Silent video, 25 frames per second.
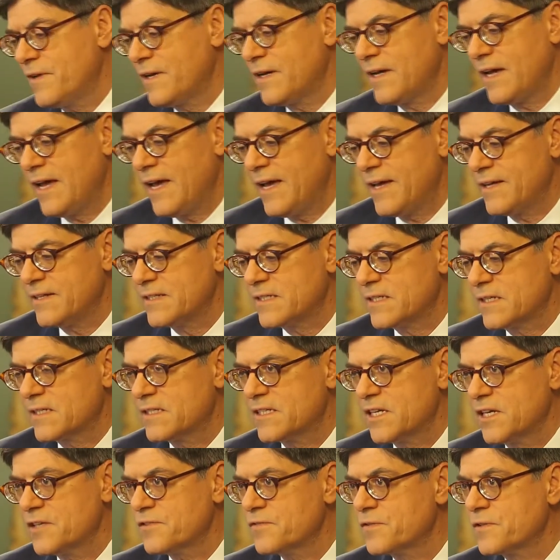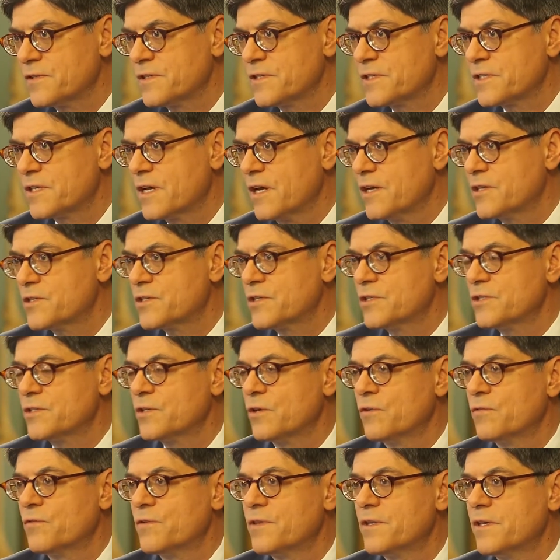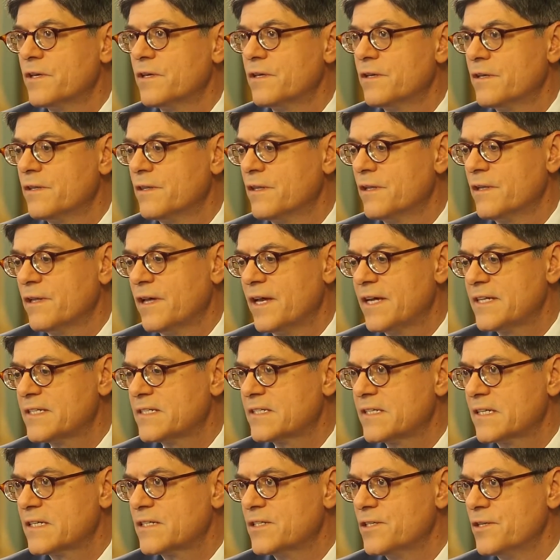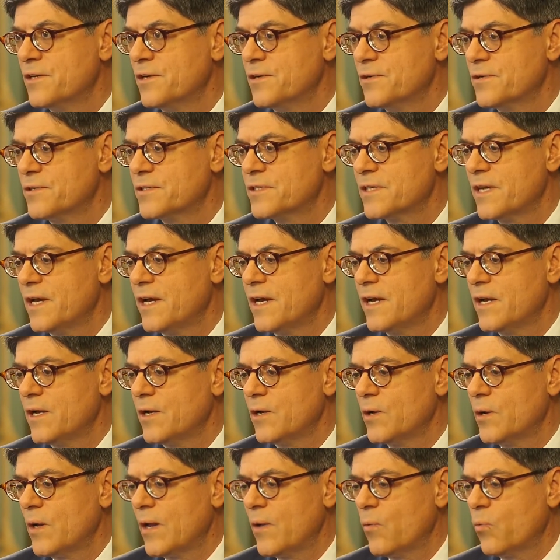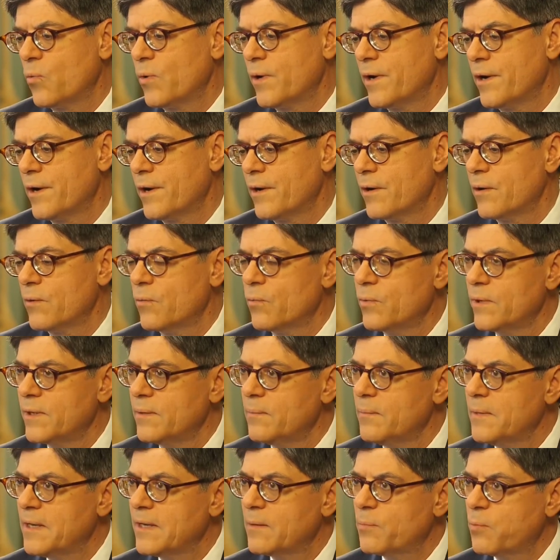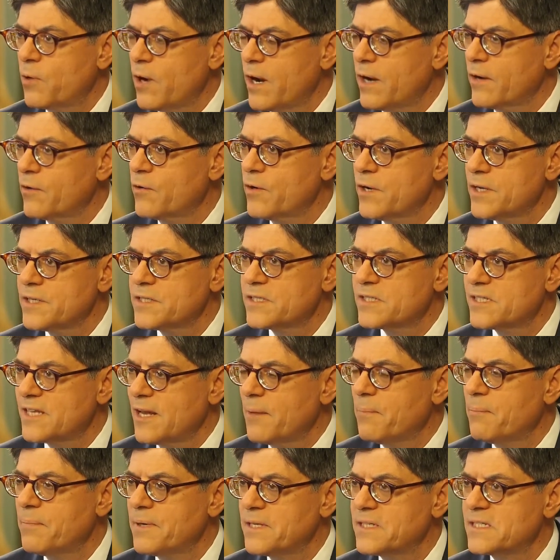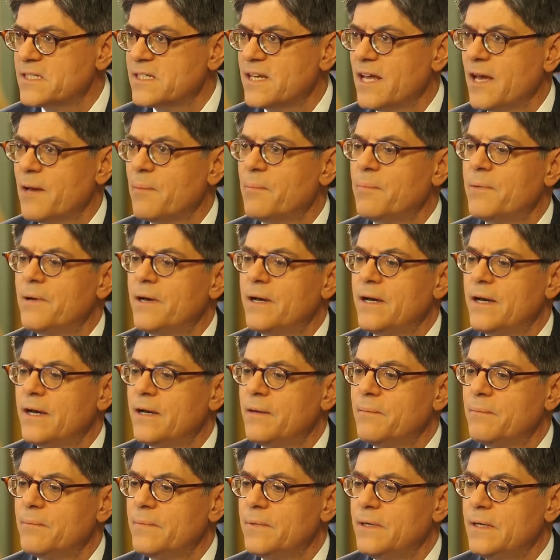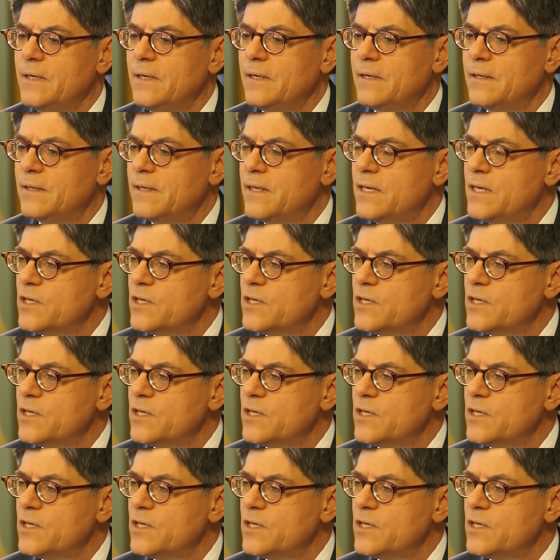had successful discussions over the last 6 years where we make progress step by step. The